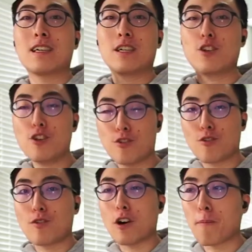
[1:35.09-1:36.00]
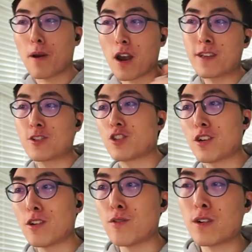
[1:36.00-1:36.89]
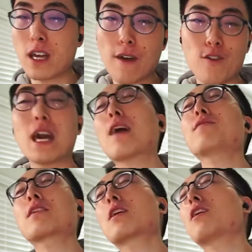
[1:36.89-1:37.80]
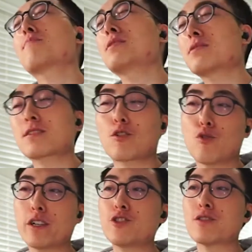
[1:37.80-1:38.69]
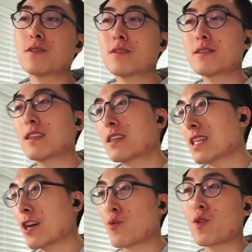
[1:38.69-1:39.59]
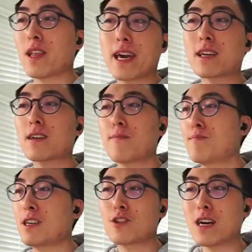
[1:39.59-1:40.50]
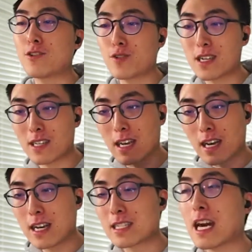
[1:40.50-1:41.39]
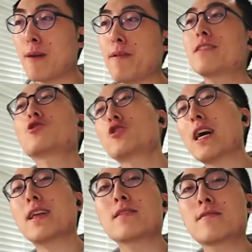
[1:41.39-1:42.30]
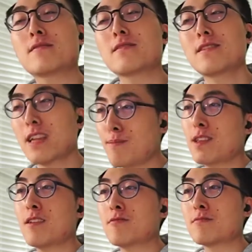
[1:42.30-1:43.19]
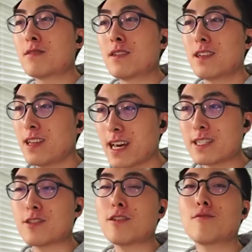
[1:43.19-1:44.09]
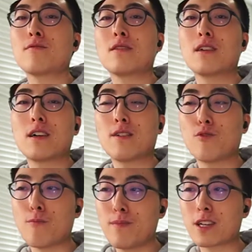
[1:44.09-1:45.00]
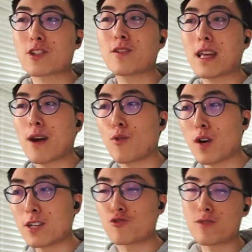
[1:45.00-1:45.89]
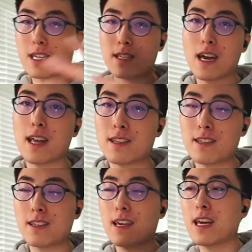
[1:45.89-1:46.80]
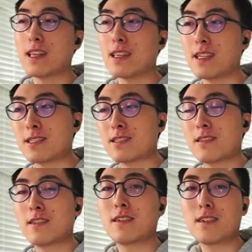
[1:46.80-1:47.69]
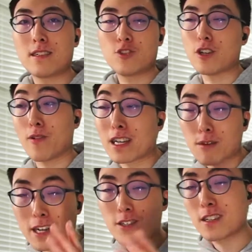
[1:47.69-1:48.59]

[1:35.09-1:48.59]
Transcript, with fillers: you are part of the show. If you have any comments, questions that you would like me to address, type in the chat. Let me know. Let us know. We'll make sure that we'll address that in this show, especially